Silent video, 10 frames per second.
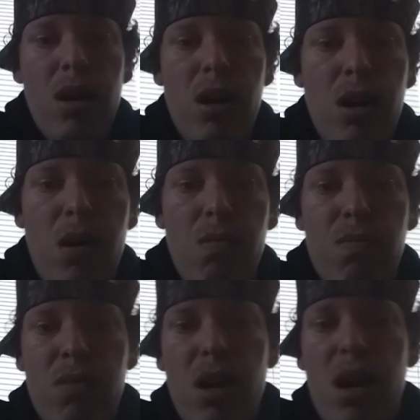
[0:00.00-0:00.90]
I
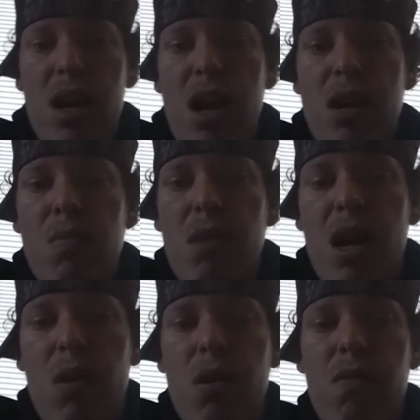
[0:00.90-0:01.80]
am,
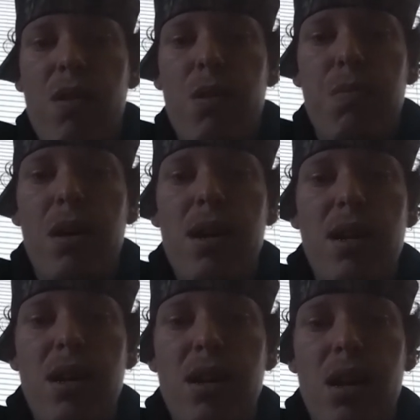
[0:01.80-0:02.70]
however,
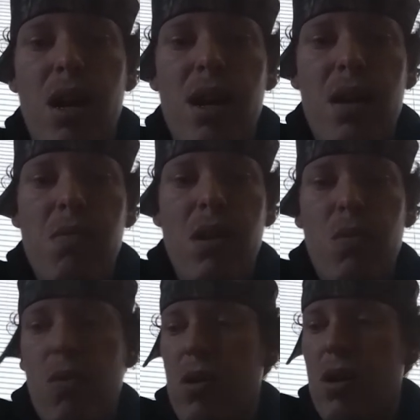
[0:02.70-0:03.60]
I am gonna
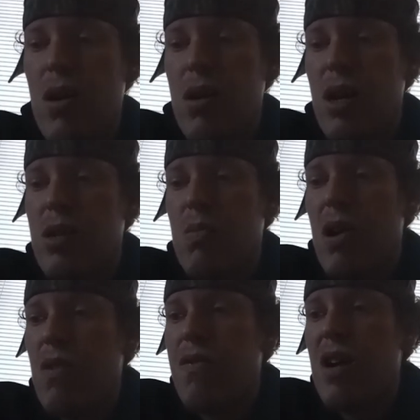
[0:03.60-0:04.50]
work on, as a
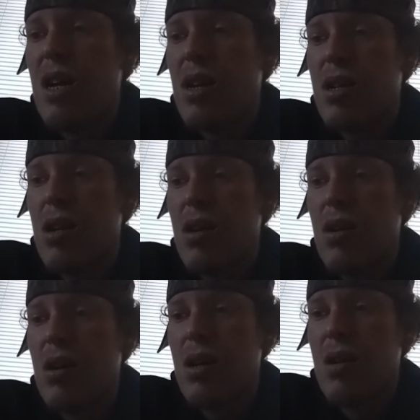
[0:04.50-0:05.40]
matter of fact,
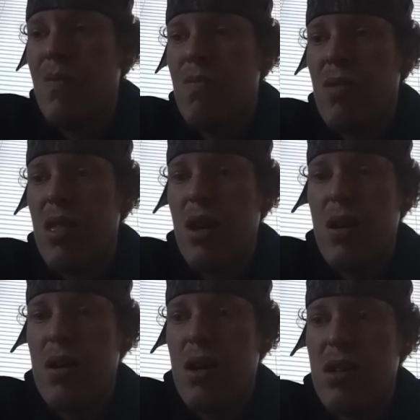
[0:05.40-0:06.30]

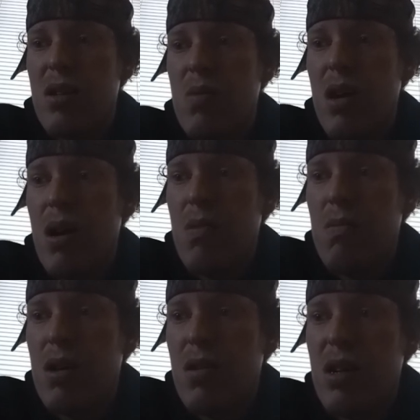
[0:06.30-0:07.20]

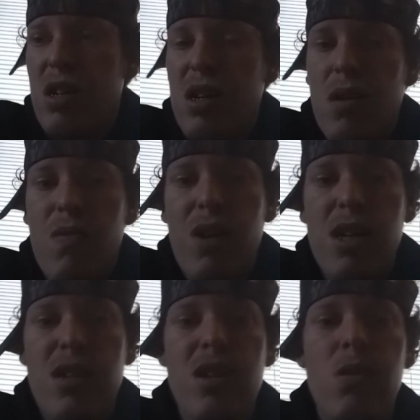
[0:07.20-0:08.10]
sometime this year,
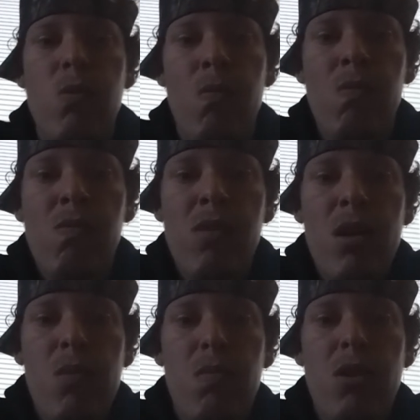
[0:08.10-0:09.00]
very soon,
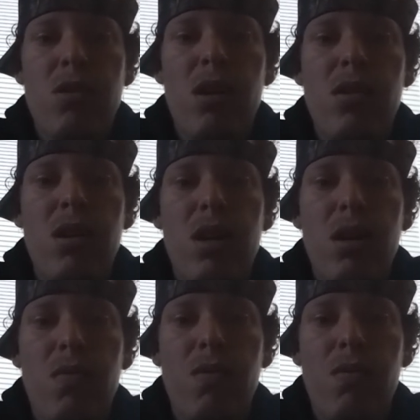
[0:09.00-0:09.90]
most
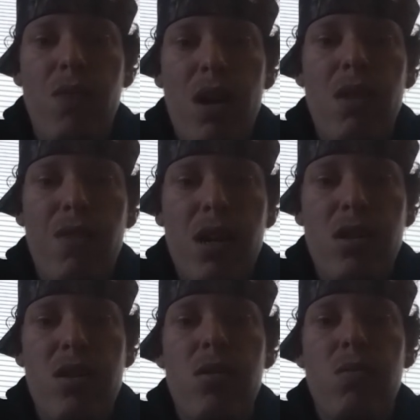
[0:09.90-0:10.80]
likely very, very
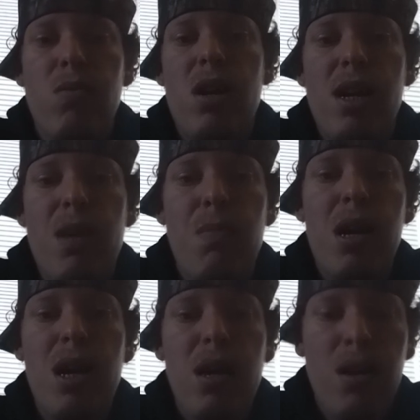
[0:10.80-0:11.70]
soon when I get
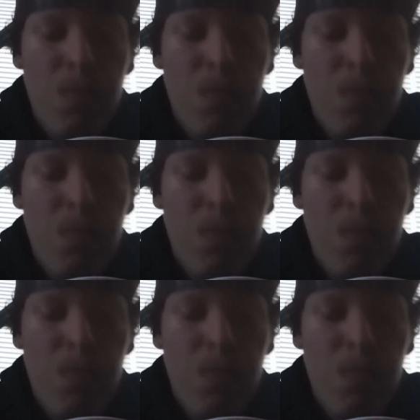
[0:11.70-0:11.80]
paid.